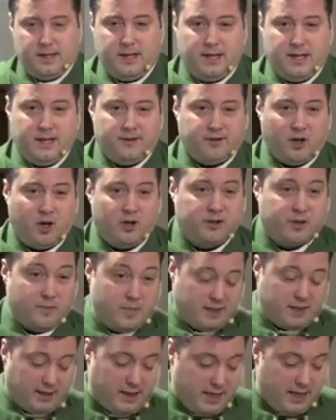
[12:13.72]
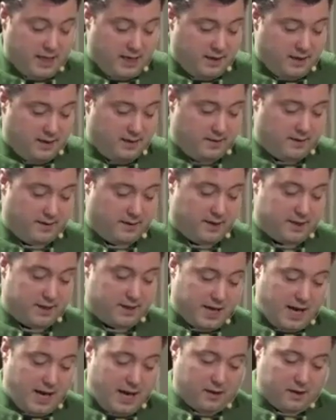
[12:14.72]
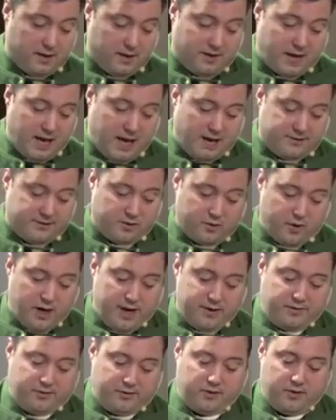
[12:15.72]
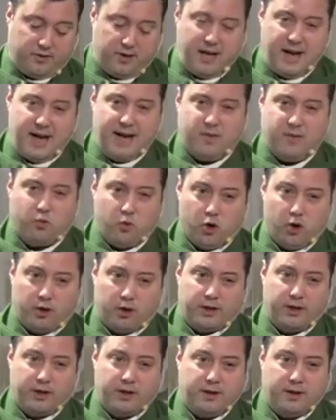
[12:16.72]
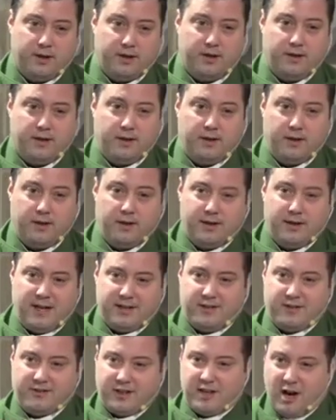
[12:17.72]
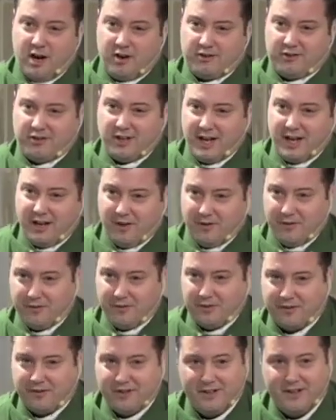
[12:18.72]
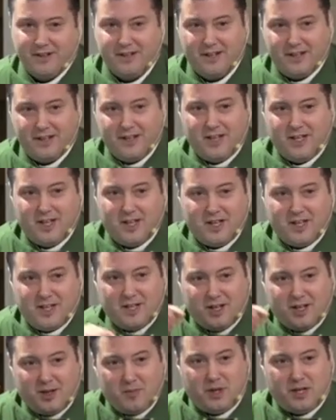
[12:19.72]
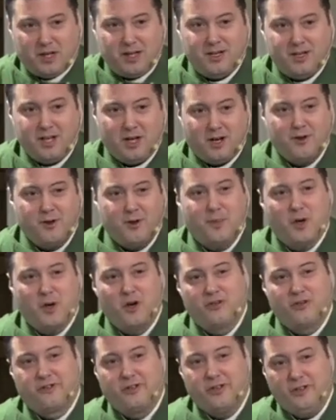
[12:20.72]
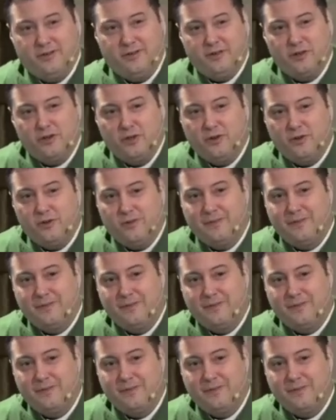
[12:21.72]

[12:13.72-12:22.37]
is ultimately the denial of God's grace at work, not just in ourselves, but in the other person too.